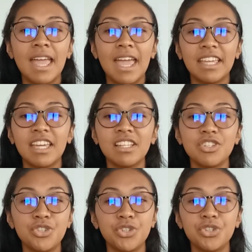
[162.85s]
I can
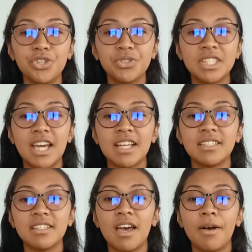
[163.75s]
assure you
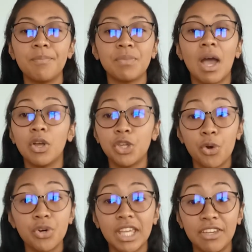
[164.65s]
that
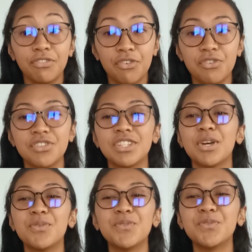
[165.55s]
your
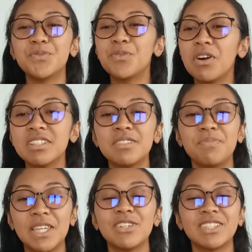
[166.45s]
efforts
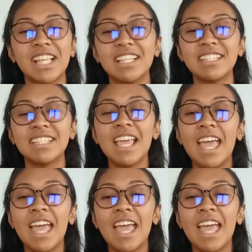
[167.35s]
won't be useless.